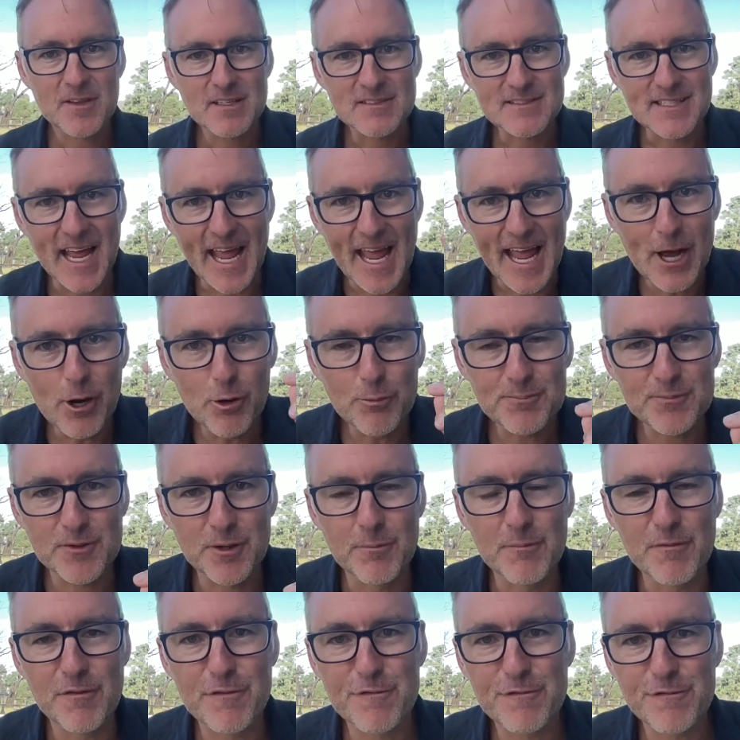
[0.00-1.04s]
to help
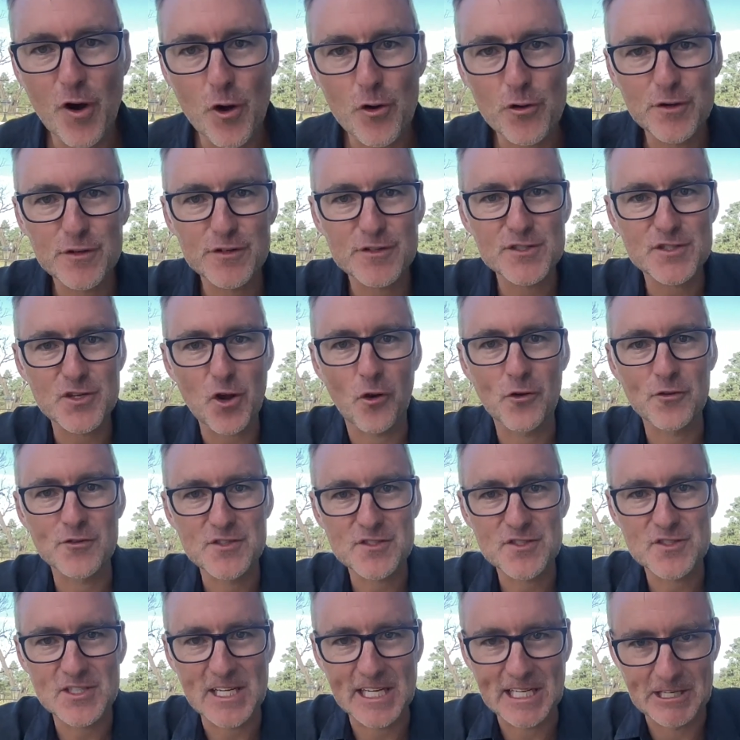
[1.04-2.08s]
them focus on
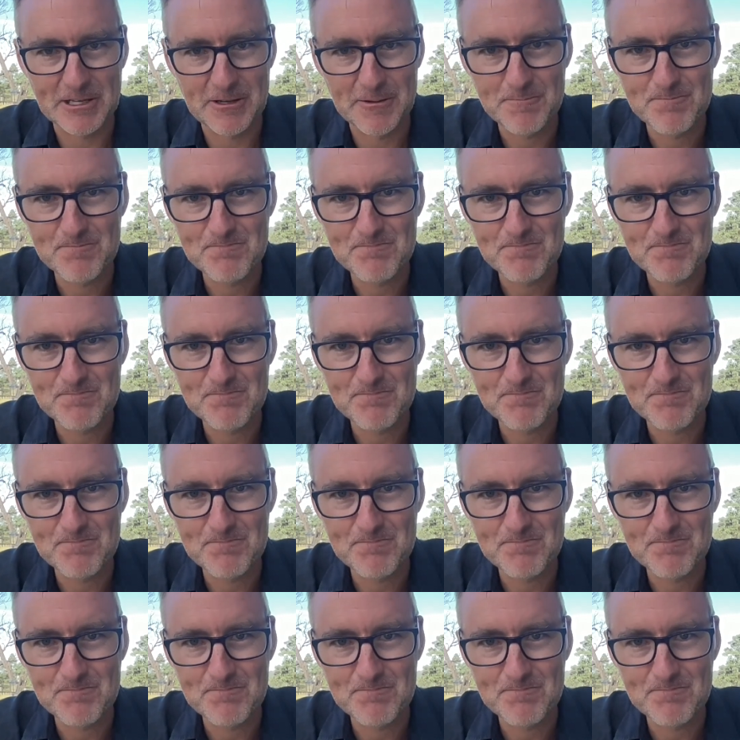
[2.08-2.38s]
sin,